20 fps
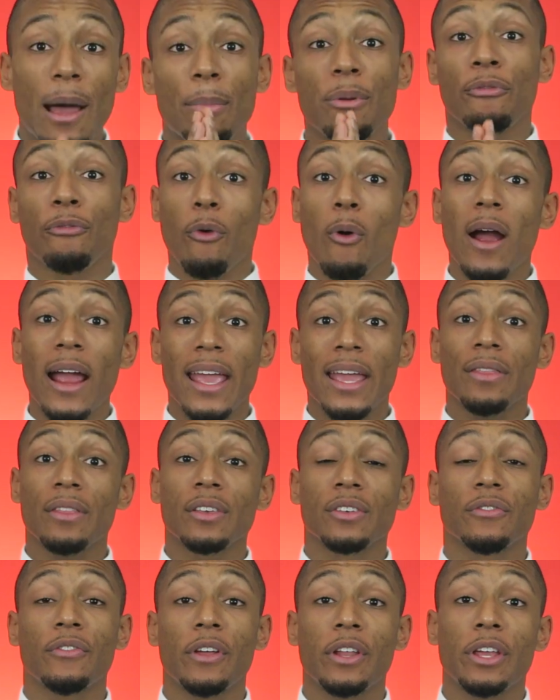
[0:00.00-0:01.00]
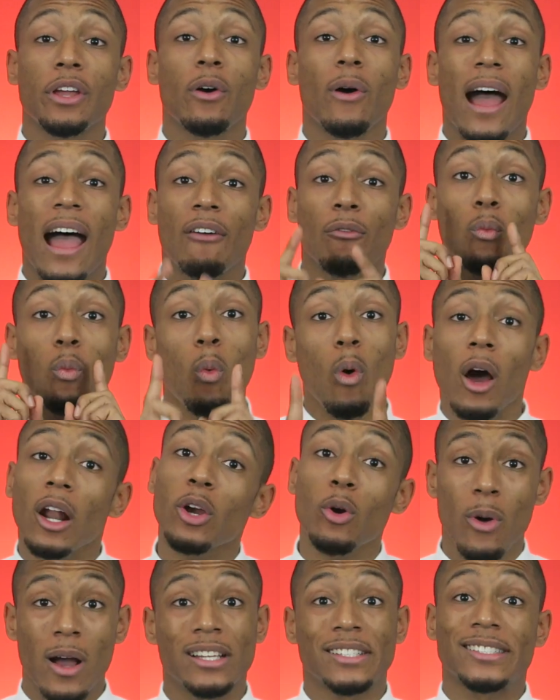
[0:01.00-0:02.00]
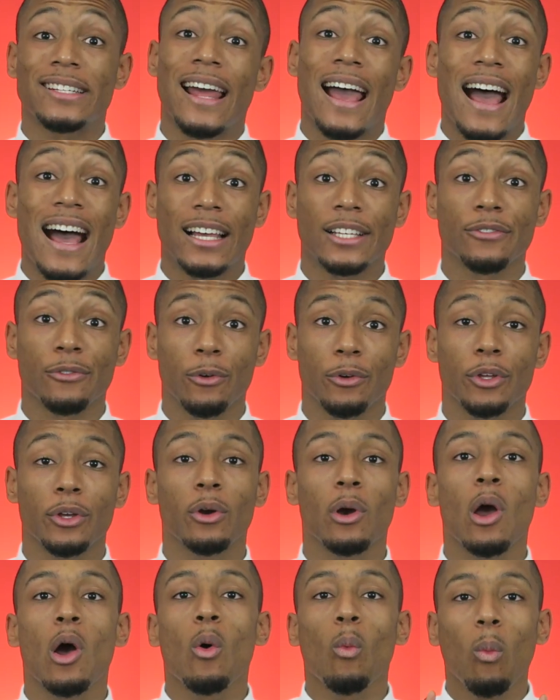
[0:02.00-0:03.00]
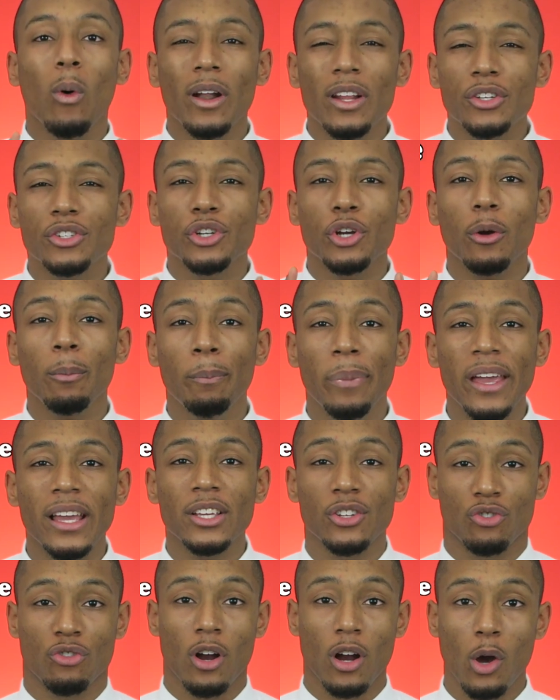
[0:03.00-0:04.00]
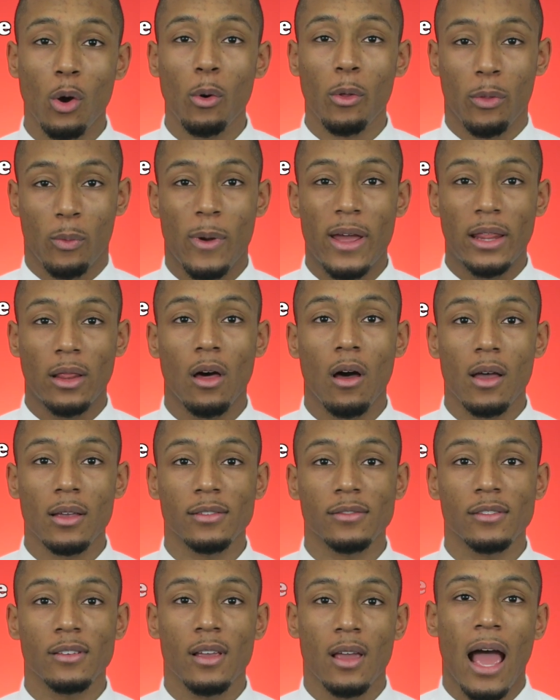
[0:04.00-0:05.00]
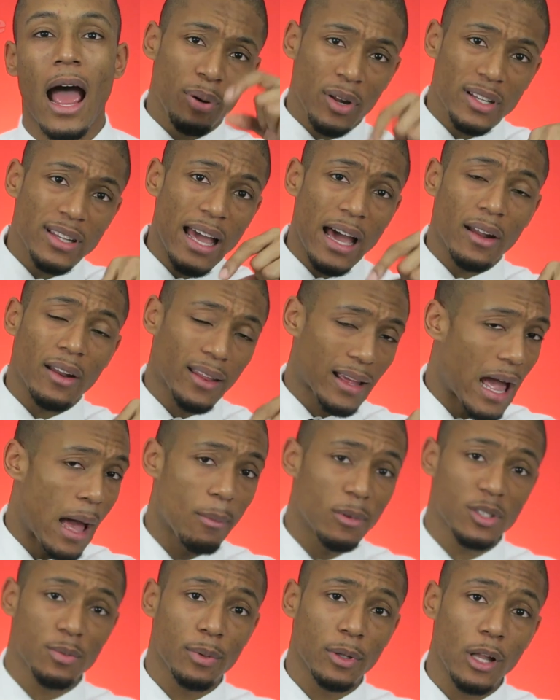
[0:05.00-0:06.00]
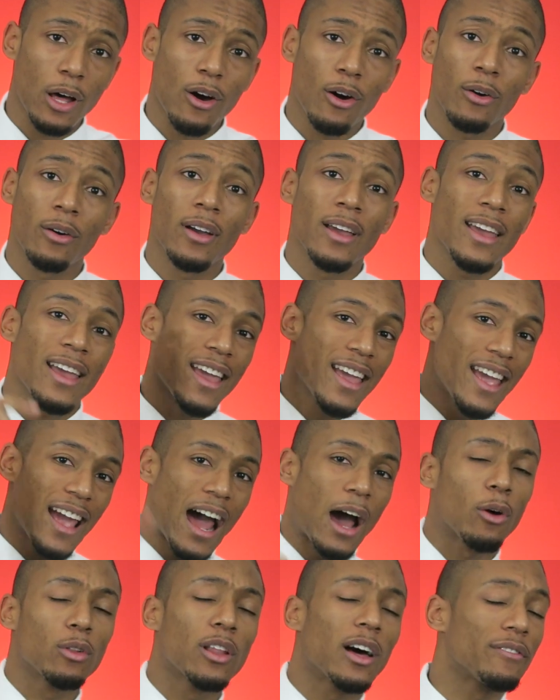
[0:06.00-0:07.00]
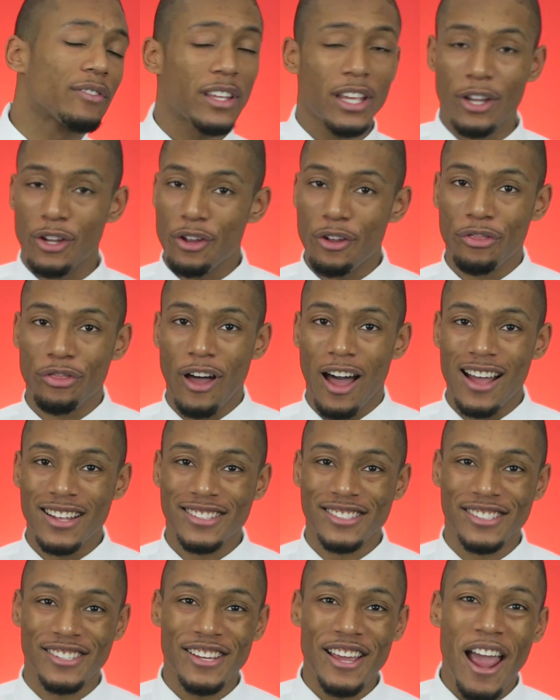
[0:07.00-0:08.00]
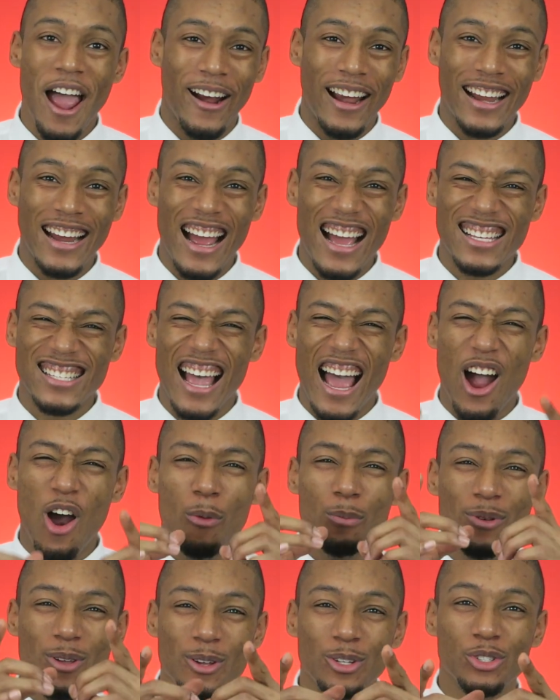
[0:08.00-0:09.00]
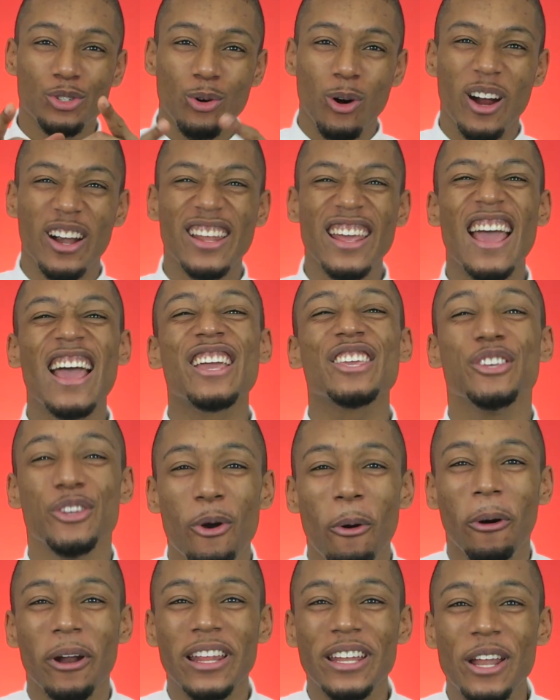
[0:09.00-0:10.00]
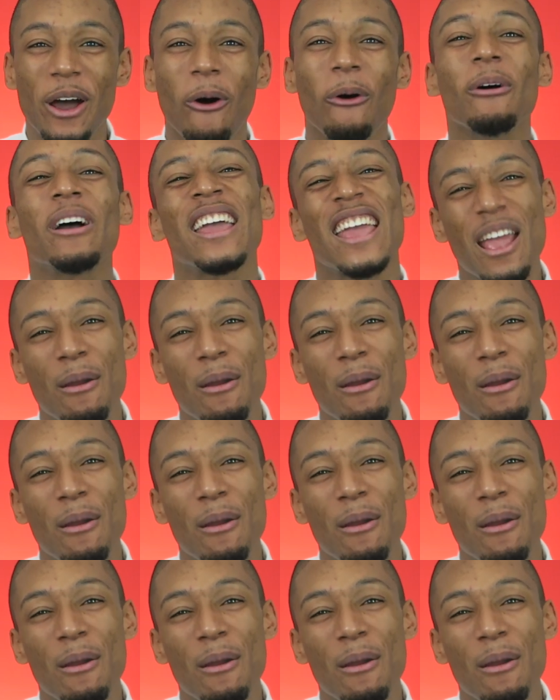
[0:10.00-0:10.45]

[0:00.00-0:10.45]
Now, before I end this video, I have one question to ask for you. What is your biggest struggle with weight loss? Put it down in the comments below. I would love to hear your thoughts. All right, guys, I hope you enjoyed. You already know,